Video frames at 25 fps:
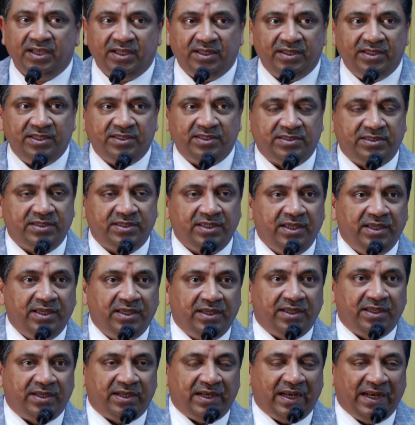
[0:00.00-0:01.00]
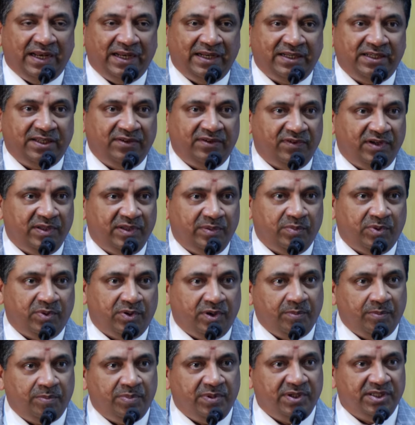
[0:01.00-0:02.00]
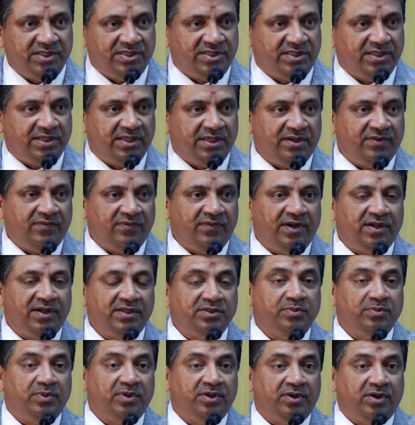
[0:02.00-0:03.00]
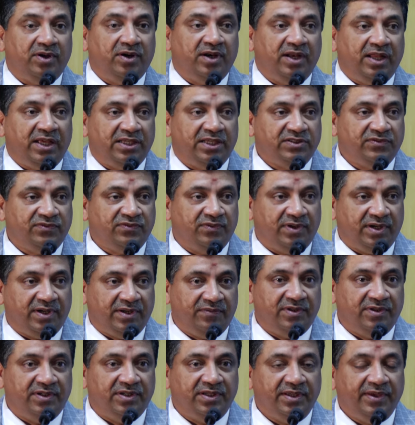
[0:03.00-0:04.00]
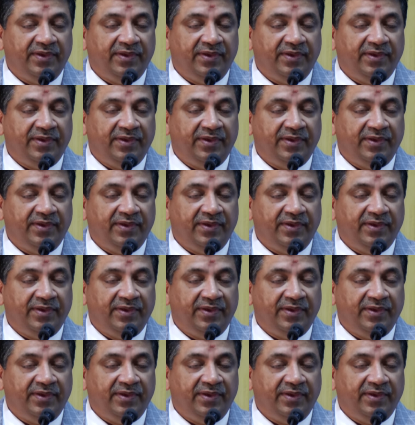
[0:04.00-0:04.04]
This relatively monopolistic advantage will not last forever.